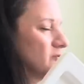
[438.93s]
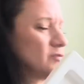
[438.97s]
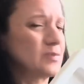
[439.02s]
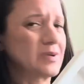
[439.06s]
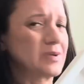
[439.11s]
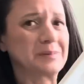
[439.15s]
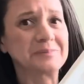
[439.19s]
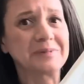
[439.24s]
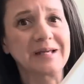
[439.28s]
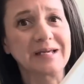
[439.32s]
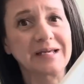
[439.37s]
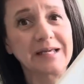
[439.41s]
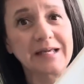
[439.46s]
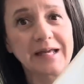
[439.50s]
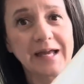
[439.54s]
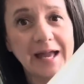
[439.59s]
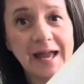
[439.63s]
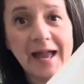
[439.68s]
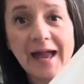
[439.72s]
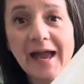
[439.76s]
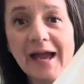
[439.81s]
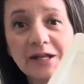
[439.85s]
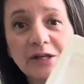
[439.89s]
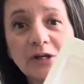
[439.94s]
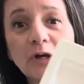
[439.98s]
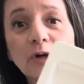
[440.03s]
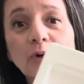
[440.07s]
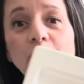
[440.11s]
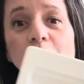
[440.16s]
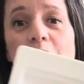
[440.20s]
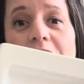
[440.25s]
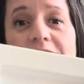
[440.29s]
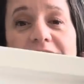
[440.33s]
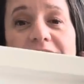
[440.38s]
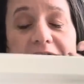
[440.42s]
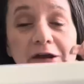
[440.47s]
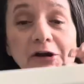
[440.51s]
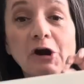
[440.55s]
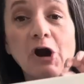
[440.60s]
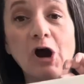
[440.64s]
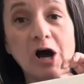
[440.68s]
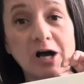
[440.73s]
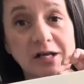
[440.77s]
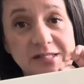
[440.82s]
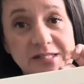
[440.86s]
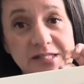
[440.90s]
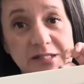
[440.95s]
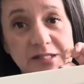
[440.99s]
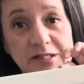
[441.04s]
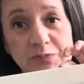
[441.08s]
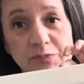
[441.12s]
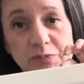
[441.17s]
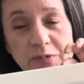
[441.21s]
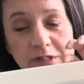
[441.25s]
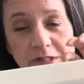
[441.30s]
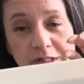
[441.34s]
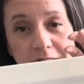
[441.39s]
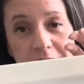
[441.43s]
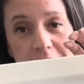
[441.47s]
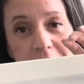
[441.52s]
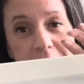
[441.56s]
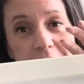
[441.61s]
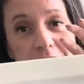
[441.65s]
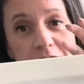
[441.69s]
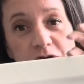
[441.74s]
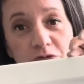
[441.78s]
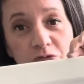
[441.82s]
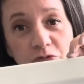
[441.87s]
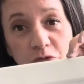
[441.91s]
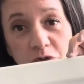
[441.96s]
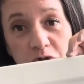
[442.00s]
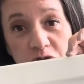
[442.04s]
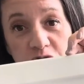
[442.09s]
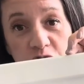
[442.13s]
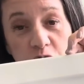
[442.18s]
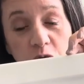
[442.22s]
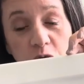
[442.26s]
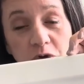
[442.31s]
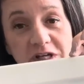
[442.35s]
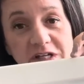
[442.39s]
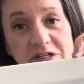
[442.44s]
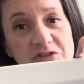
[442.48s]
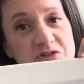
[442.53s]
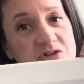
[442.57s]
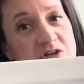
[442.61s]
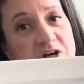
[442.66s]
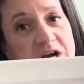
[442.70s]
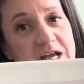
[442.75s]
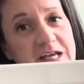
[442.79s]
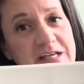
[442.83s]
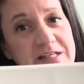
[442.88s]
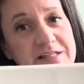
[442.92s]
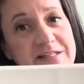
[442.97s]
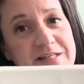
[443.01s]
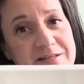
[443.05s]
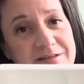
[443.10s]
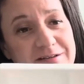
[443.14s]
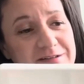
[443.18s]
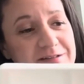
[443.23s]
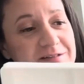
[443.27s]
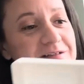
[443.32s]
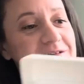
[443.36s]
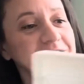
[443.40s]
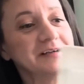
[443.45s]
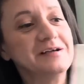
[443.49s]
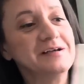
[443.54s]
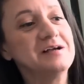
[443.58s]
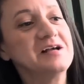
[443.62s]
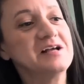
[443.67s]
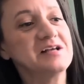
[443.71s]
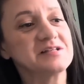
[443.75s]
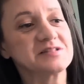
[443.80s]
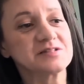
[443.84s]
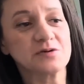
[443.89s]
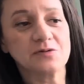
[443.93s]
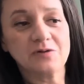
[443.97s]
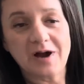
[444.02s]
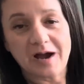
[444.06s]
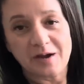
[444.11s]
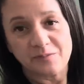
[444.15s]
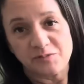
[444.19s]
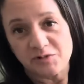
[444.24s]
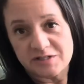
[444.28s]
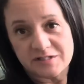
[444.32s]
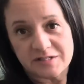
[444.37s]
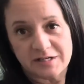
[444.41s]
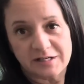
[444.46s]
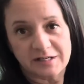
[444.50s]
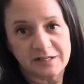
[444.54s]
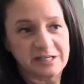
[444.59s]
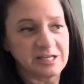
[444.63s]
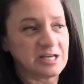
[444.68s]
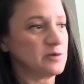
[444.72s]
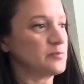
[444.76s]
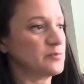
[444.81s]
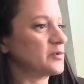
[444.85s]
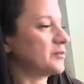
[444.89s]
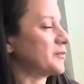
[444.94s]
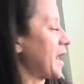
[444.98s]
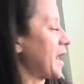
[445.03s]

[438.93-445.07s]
But I'm like, heck no, they are awesome for sorting trays. So I'm just gonna keep them.